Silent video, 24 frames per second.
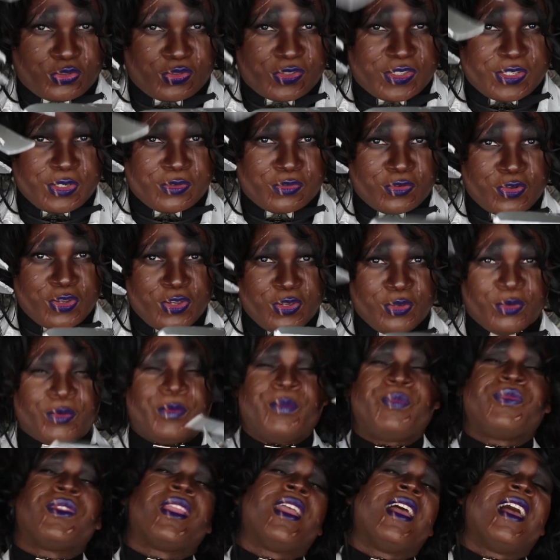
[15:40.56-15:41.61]
scissor you.
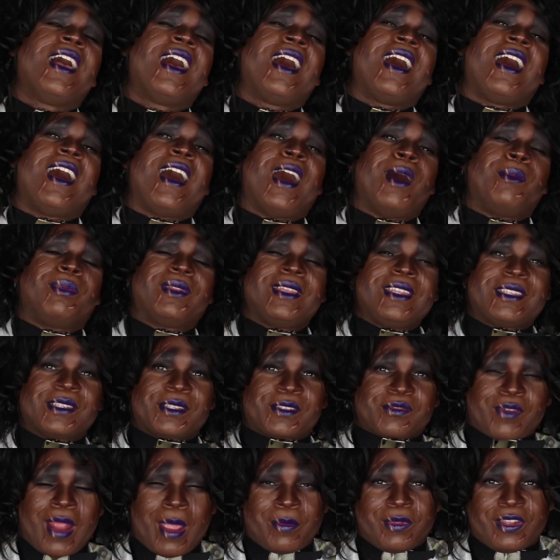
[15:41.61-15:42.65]
Please
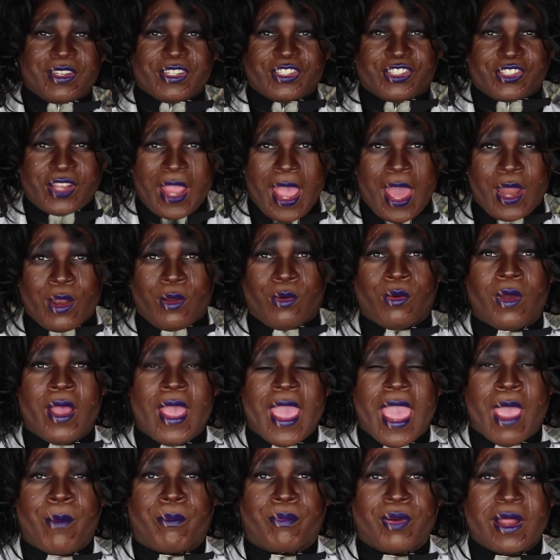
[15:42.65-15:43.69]
subscribe to this channel
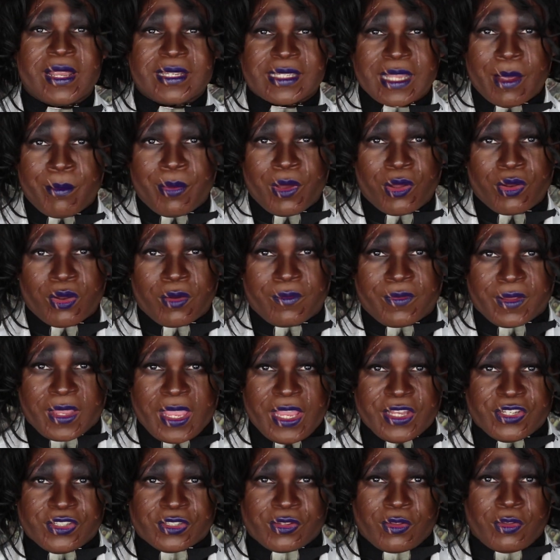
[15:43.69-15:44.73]
and press that bell
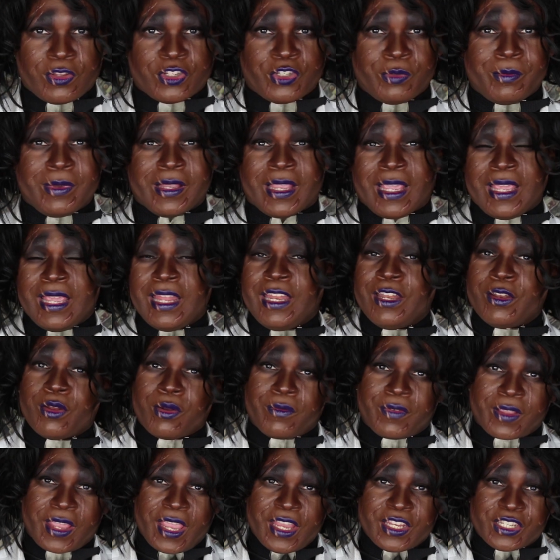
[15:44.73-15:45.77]
notification so that you may get any
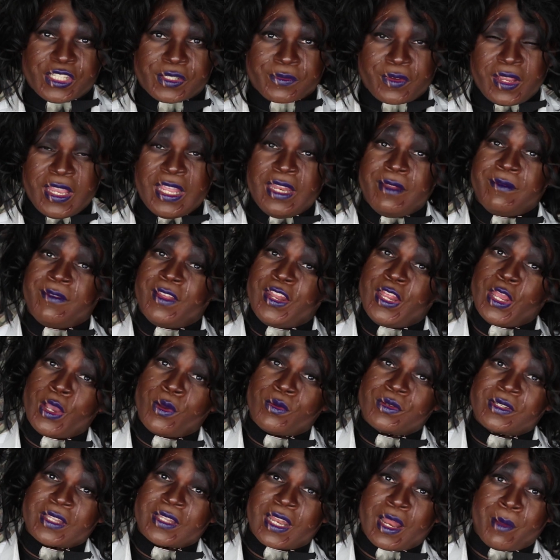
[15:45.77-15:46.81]
notifications for any
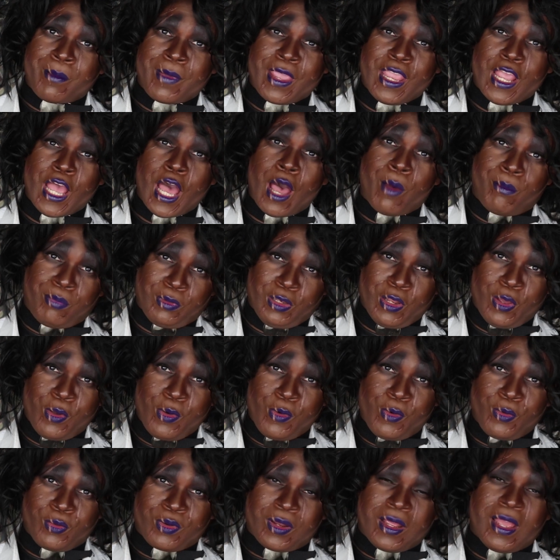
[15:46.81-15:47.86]
videos that I may
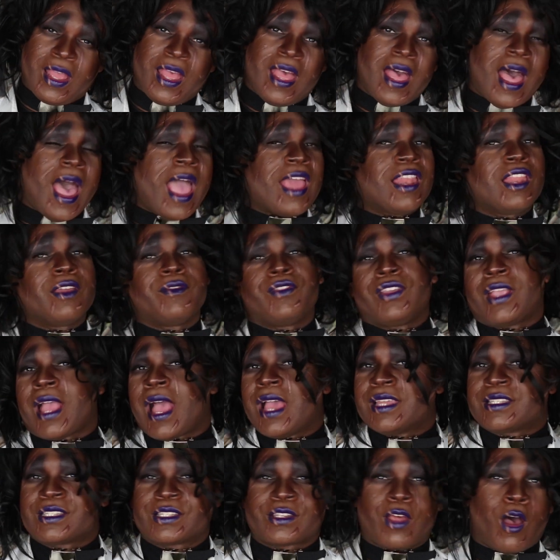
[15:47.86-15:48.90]
upload. I love you
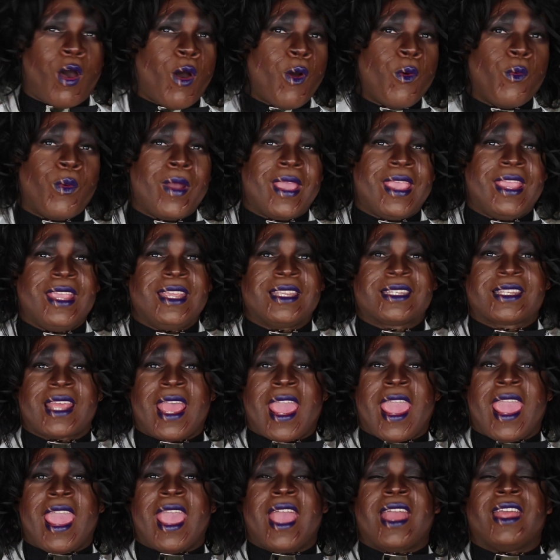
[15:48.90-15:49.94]
guys as always,
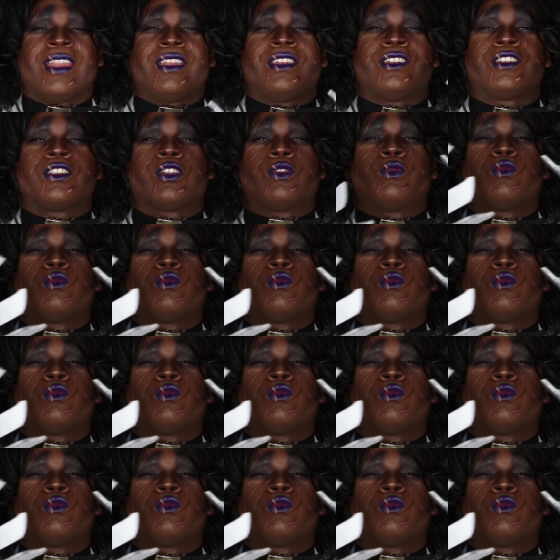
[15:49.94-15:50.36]
and